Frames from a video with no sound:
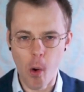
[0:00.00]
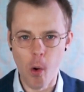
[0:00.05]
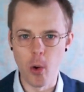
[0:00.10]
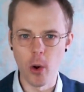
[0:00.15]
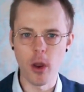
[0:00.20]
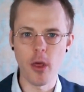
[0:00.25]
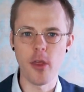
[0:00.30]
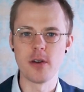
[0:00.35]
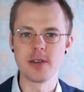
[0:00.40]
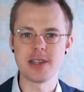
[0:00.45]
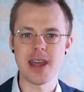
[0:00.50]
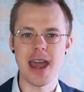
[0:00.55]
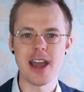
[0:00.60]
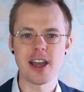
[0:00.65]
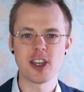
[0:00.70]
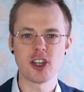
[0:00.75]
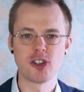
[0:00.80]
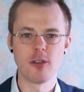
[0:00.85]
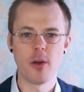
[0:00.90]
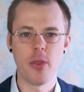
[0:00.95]
all of those
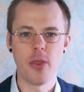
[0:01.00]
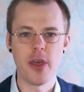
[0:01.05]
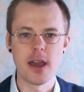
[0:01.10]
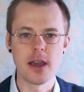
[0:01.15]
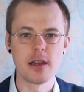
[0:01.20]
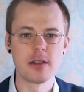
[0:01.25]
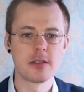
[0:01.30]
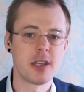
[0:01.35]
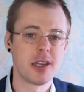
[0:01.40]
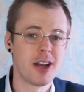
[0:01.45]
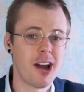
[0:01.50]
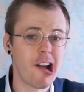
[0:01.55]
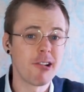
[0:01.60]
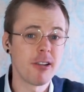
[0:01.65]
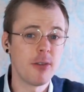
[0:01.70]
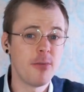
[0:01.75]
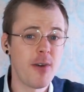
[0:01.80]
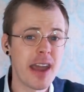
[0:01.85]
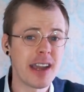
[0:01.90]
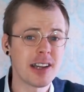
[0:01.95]
extra things that are
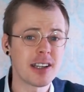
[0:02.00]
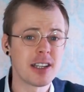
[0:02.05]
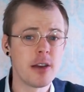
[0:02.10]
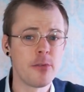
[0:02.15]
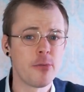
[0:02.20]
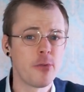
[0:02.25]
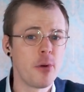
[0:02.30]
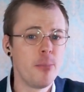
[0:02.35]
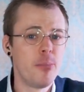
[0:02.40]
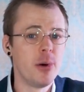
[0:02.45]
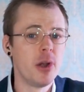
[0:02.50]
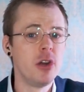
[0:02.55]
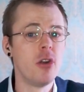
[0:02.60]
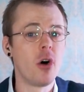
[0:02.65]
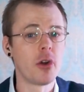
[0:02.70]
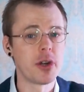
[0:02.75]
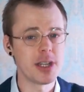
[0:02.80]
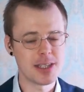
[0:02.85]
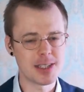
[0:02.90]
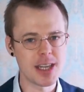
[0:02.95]
effective but
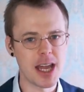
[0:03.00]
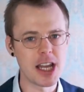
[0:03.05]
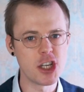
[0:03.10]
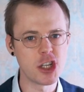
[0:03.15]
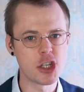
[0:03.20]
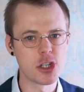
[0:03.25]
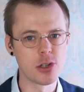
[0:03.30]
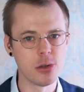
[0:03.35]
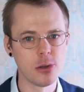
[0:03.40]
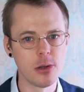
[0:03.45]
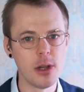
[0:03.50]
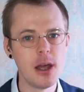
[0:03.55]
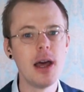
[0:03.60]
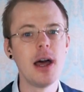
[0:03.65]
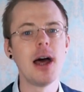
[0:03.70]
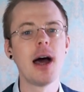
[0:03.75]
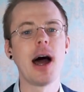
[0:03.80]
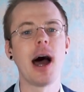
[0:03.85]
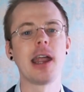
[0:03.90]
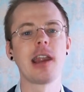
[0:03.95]
not essential
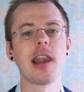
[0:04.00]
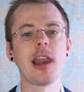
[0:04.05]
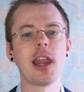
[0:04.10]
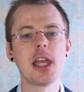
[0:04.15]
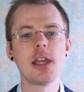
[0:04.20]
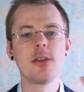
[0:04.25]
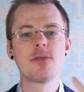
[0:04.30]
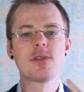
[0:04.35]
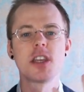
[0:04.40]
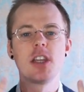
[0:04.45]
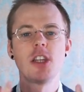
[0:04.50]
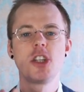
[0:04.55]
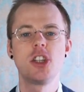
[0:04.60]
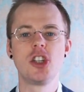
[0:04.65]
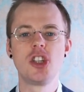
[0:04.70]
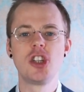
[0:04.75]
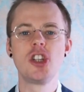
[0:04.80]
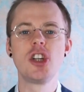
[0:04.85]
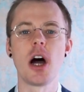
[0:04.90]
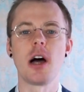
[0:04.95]
and leaves
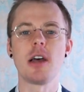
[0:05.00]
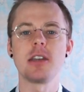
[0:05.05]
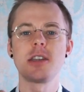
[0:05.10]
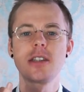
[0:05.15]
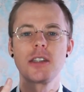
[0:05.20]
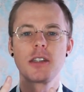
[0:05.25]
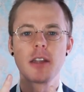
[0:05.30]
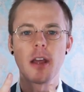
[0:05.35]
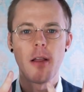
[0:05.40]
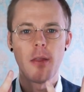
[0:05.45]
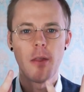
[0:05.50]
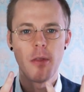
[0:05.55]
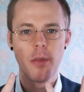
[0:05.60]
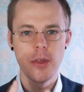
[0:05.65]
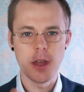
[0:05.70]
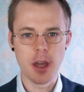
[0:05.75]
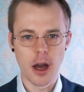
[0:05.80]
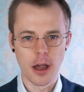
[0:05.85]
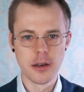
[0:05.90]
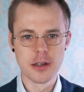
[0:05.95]
just
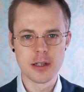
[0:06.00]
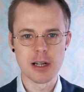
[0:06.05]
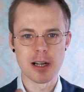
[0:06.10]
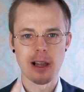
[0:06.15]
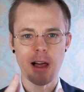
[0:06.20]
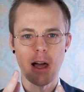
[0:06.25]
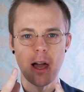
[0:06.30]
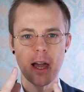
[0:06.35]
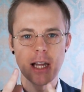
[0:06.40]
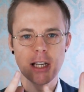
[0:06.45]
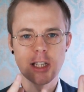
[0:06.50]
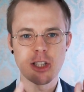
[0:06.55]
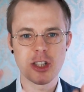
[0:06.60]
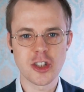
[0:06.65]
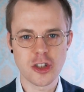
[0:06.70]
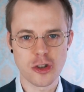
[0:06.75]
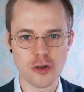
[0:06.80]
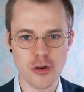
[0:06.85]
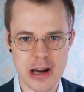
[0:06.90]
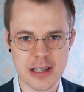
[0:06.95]
the underlying
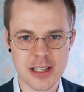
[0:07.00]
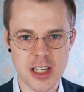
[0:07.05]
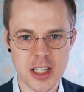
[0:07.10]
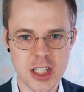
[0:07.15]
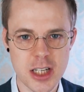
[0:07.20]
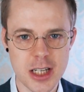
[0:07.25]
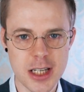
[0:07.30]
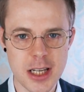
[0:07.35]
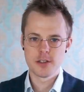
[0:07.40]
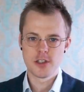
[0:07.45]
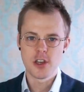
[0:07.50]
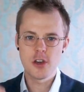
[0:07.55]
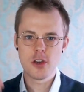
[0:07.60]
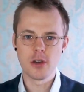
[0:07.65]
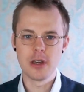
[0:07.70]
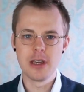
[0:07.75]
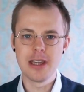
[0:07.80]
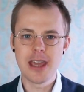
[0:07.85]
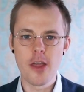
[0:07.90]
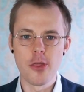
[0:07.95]
strategy so
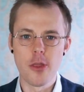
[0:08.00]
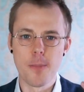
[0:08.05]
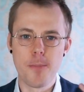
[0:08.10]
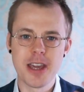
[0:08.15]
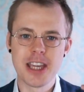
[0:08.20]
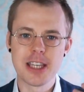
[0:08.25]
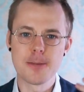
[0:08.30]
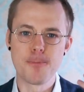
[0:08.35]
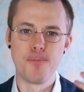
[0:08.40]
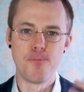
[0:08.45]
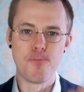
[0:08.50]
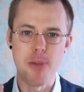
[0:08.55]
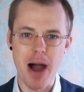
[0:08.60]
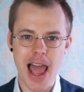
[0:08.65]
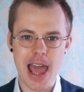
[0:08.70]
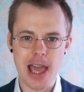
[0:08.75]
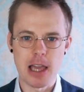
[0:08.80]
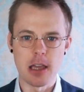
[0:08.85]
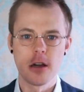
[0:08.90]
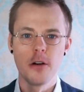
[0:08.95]
you can get the biggest
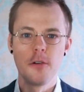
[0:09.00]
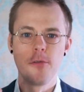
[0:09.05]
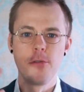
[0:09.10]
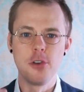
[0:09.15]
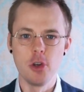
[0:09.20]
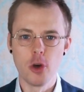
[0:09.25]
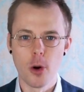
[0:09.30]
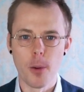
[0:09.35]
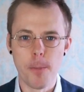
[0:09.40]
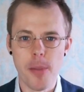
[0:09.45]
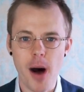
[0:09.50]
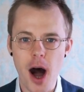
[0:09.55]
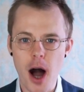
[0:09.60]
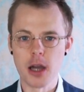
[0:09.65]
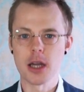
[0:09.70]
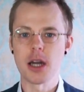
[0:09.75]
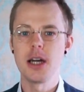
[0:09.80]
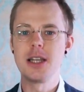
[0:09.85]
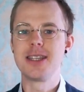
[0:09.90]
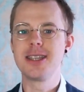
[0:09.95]
bang for your
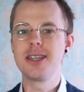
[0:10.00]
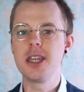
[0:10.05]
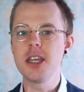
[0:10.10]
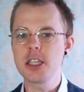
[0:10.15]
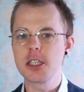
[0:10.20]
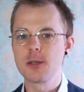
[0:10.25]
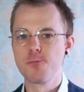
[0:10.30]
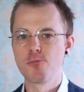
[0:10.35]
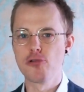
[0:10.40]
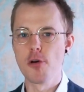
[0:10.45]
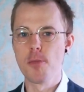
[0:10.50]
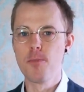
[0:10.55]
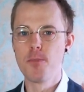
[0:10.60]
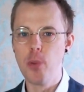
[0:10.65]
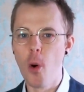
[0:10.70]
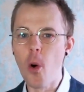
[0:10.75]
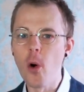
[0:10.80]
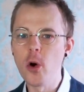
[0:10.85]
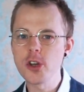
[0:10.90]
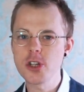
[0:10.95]
buck, a
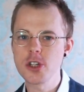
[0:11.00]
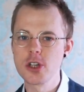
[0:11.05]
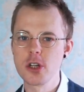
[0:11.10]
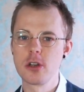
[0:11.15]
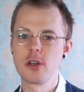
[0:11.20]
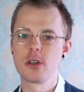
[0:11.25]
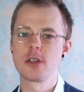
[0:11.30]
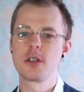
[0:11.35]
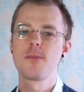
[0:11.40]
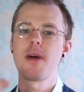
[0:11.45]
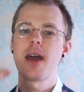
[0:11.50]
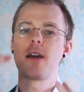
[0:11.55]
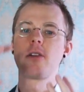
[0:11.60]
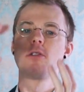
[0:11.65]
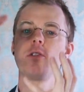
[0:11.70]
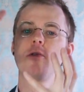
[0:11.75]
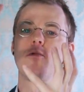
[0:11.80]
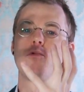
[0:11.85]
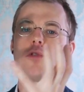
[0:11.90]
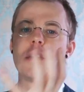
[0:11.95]
disproportionate
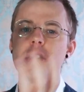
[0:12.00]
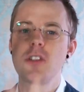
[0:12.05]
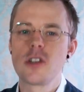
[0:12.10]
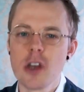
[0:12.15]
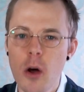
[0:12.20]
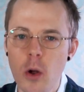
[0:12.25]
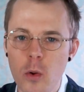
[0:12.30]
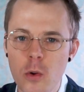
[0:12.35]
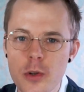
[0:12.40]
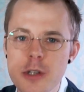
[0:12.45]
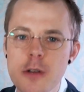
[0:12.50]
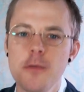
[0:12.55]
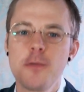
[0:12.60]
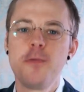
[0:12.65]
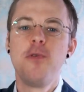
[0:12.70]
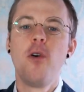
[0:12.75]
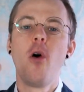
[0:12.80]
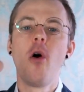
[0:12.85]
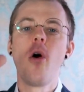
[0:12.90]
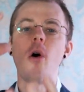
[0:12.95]
amount of result
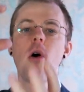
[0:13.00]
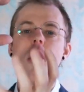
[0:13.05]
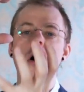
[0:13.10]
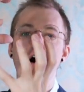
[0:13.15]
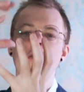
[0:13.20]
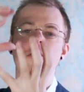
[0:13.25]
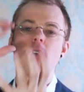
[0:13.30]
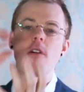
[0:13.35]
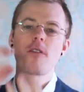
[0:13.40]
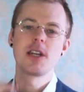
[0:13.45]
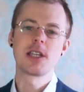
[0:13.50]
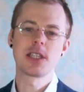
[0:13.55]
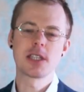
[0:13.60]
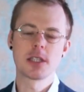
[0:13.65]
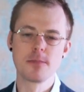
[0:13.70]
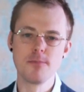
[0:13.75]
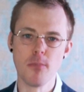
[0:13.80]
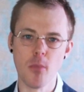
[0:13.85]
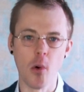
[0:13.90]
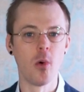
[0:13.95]
for a very
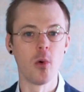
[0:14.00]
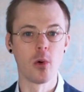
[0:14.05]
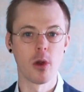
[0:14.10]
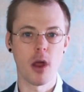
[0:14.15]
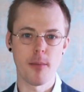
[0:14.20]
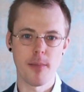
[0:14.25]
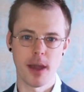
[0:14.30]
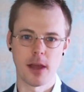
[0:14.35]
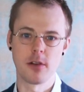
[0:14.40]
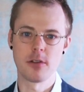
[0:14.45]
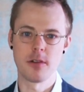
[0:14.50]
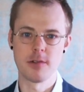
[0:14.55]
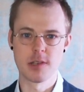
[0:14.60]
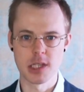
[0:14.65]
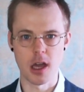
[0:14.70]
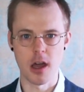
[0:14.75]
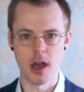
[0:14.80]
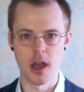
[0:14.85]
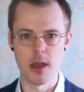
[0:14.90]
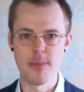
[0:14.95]
small amount of
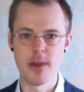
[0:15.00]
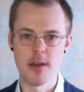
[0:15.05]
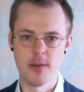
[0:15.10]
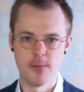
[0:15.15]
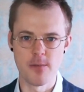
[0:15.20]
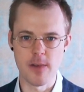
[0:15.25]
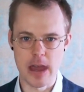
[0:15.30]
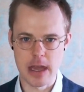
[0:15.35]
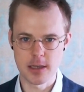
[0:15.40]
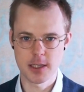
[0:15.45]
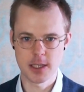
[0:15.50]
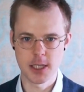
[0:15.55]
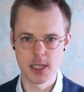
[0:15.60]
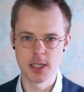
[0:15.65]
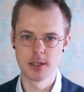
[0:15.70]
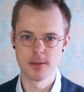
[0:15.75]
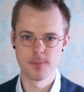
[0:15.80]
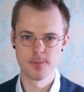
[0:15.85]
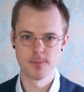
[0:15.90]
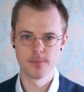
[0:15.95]
time
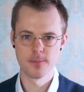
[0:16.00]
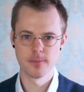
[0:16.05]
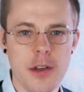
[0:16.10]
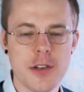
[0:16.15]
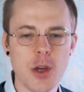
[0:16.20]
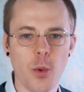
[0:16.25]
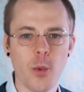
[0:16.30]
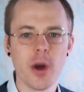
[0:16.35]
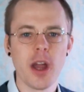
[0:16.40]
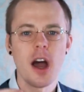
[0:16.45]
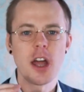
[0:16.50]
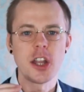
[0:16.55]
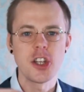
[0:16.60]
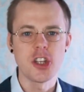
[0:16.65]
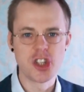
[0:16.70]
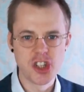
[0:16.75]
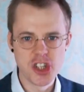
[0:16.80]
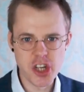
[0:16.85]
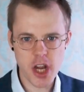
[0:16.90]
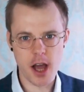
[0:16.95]
invested. So we are
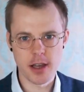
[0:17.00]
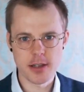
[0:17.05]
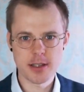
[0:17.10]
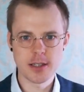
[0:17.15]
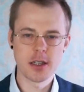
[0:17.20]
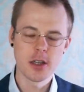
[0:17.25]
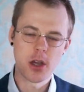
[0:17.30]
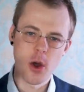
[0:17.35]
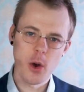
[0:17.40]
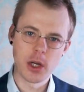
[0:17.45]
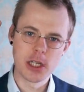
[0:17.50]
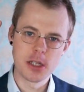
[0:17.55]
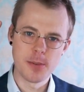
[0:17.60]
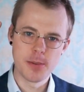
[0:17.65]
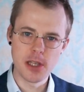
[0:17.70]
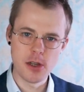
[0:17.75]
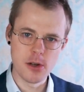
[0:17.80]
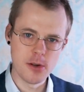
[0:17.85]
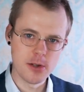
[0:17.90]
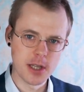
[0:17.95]
just going to
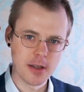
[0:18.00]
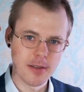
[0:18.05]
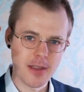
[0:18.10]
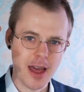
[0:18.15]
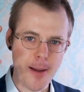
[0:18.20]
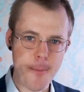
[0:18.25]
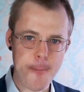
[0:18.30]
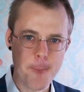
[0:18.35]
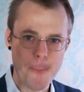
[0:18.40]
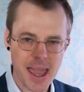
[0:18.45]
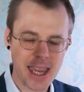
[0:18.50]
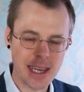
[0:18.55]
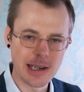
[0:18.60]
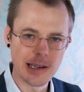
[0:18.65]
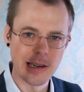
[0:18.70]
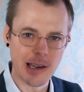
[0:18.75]
be using that main